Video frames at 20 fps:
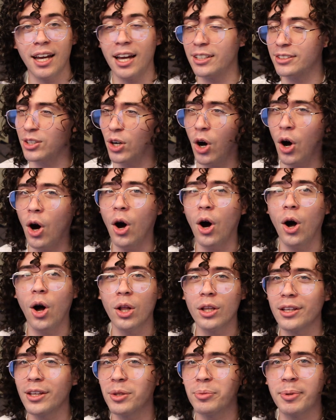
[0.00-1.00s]
and to
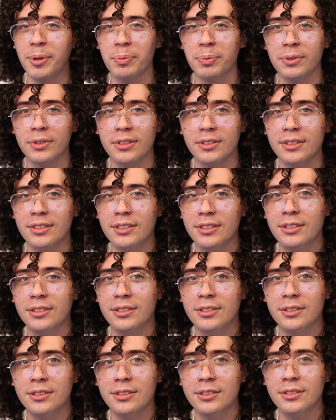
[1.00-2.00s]
all the other people
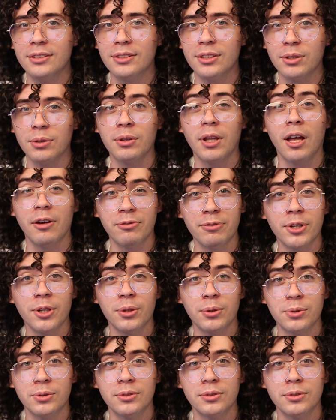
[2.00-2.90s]
who love you.